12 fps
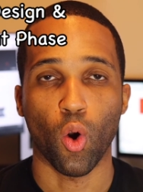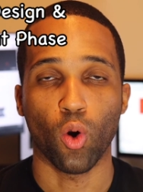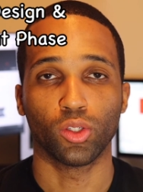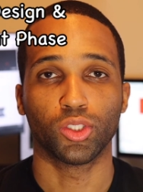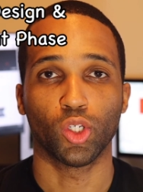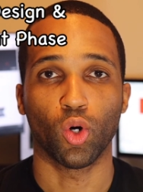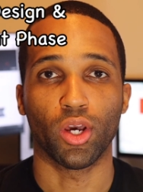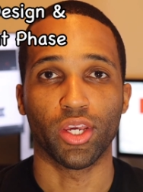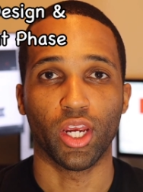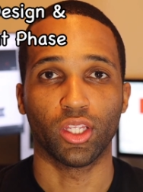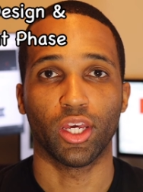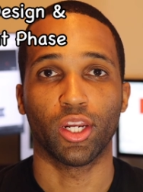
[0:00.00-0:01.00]
Also, a
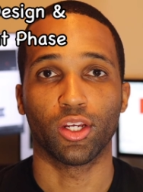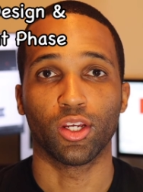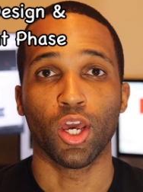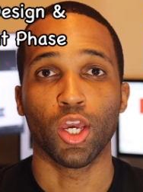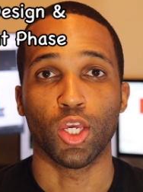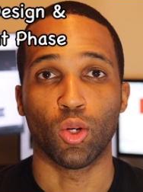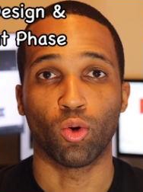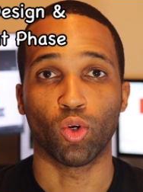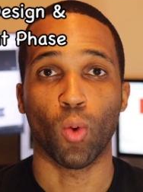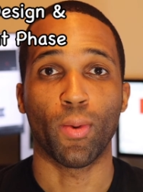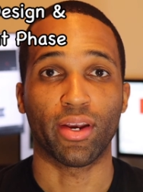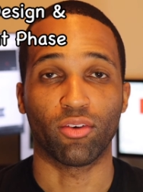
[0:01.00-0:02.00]
year later, you don't
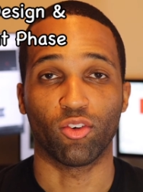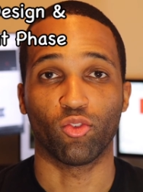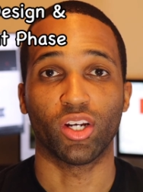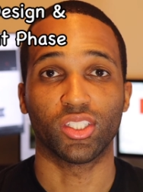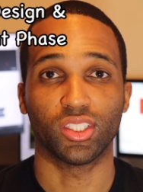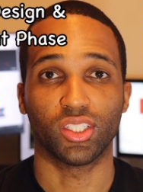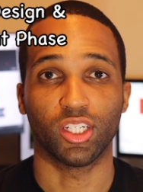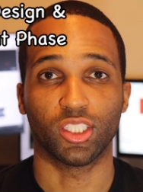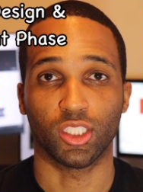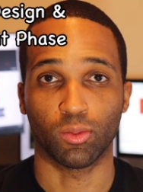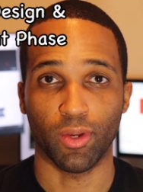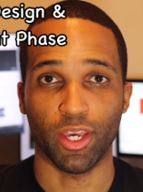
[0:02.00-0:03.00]
go back and regression test
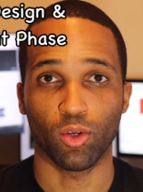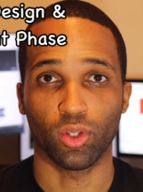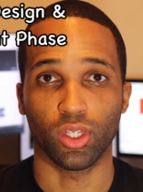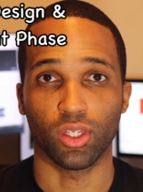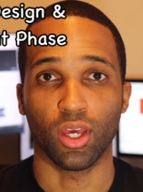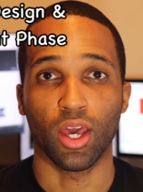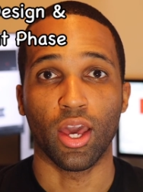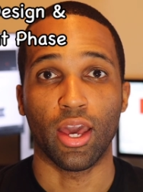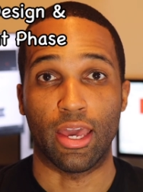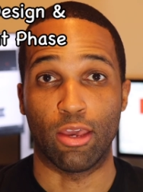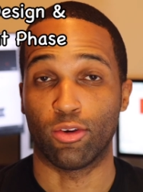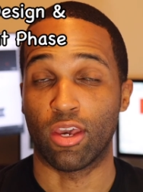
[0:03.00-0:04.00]
this manually
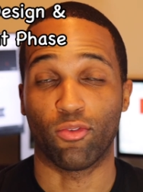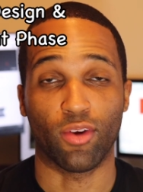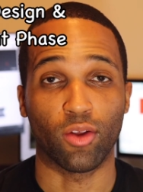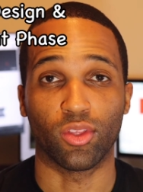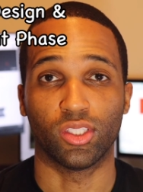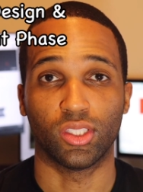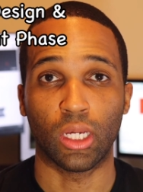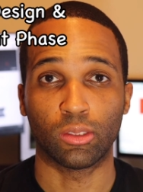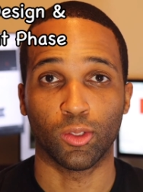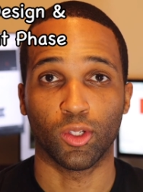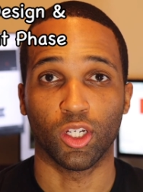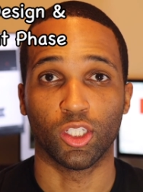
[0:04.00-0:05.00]
and can't figure out the steps
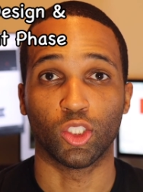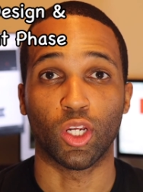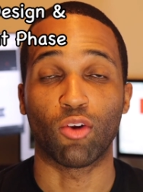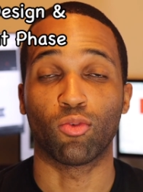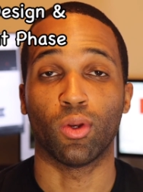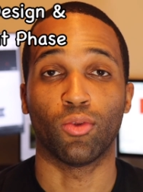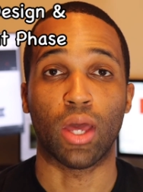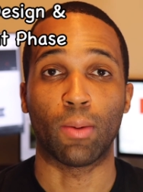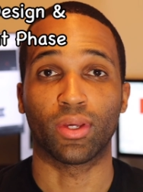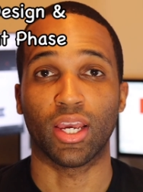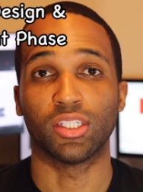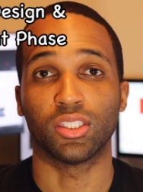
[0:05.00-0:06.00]
because you're not familiar with the
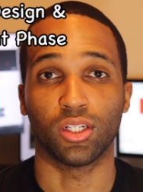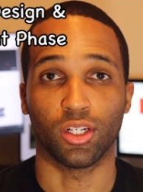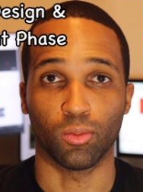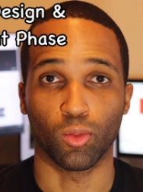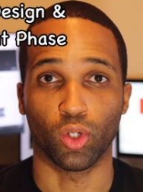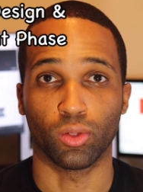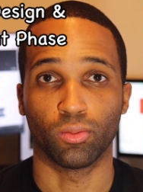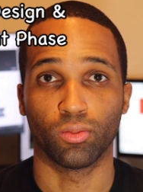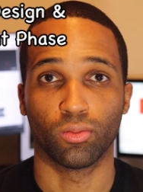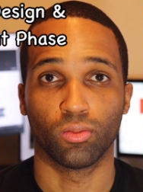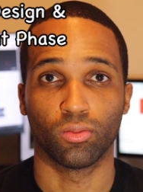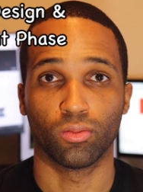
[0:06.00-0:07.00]
application anymore.
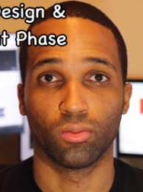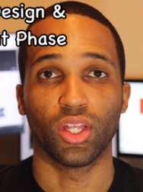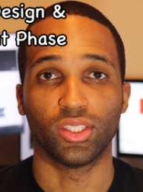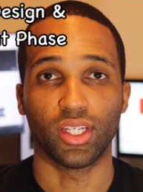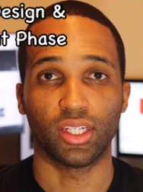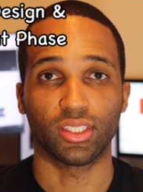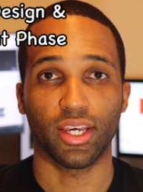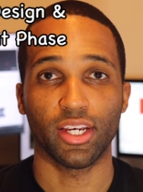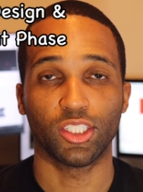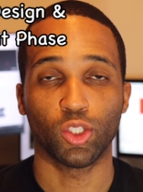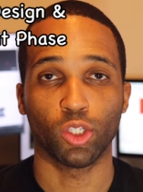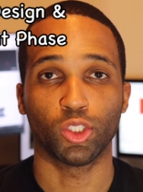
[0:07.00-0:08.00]
The test
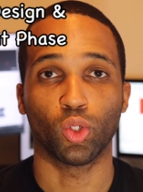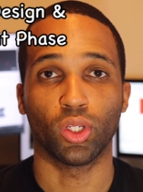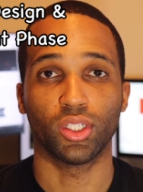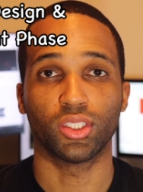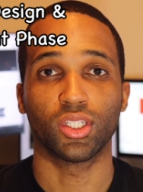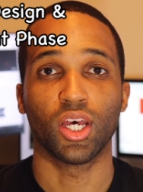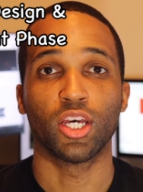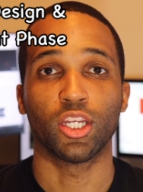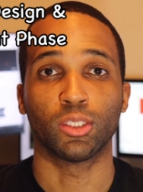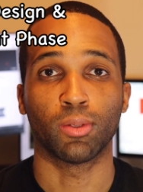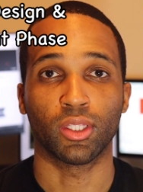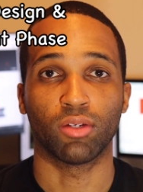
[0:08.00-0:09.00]
case should also list the
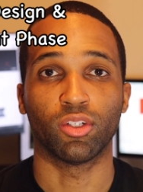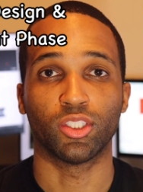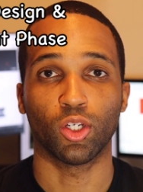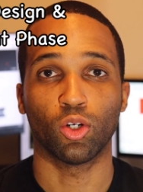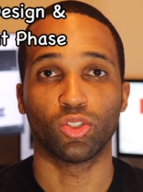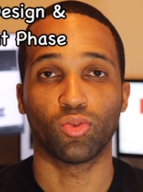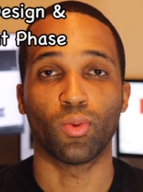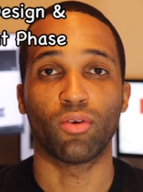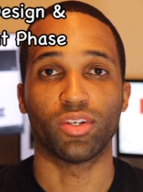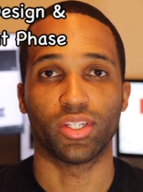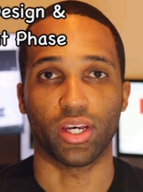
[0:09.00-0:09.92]
expected results from every